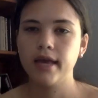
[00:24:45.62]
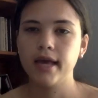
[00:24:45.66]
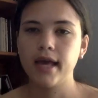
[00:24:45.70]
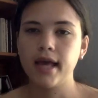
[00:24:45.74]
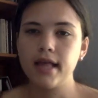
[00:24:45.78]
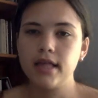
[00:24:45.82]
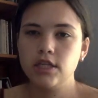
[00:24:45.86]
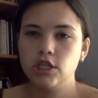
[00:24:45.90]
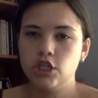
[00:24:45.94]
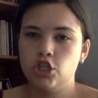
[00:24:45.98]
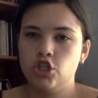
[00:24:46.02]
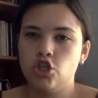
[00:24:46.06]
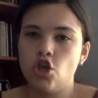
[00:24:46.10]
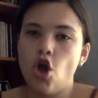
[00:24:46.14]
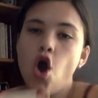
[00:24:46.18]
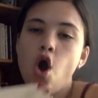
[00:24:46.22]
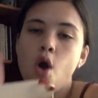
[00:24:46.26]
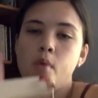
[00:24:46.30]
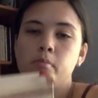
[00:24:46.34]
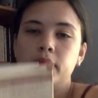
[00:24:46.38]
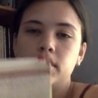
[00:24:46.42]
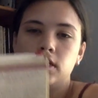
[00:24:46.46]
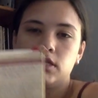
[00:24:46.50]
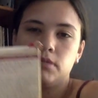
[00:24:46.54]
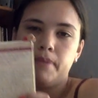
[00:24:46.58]
it's so
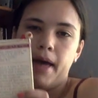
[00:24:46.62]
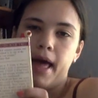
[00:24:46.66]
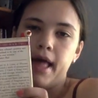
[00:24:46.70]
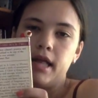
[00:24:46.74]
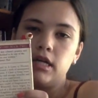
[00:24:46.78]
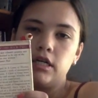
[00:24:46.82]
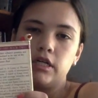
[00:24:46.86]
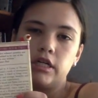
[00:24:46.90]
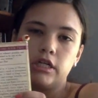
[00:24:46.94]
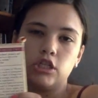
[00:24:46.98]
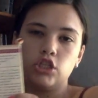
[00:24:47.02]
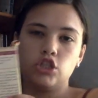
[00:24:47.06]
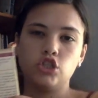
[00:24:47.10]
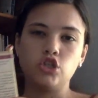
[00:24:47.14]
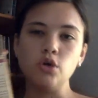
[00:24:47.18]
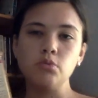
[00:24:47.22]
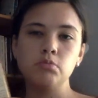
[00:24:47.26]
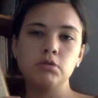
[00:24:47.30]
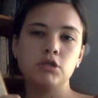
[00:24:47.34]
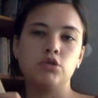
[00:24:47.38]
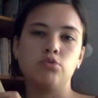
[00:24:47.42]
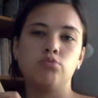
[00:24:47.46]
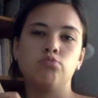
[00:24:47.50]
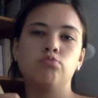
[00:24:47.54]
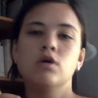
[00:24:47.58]
much better and so
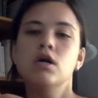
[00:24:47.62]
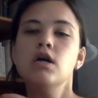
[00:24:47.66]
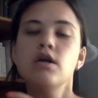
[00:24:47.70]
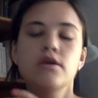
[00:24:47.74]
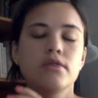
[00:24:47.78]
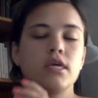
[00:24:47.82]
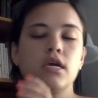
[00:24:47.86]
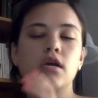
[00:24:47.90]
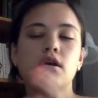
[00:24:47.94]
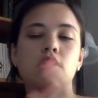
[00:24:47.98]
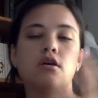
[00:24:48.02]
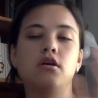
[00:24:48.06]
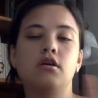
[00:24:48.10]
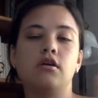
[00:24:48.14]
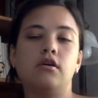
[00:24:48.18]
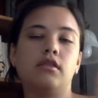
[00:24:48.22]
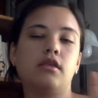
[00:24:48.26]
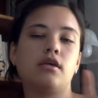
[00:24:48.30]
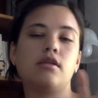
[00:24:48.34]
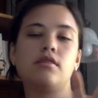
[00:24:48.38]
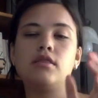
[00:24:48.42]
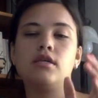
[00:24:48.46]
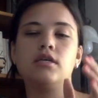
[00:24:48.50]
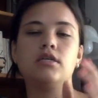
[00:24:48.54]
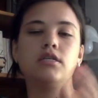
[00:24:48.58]
much worthier
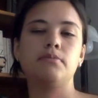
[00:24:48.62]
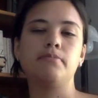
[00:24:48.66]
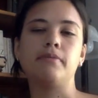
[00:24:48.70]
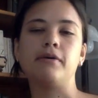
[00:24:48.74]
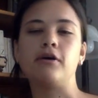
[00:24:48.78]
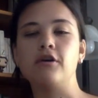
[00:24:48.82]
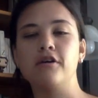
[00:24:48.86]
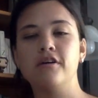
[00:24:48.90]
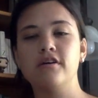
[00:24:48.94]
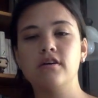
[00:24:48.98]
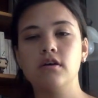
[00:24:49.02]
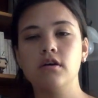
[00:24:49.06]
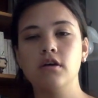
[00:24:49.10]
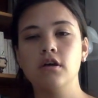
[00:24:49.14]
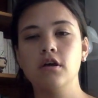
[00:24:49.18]
than this book,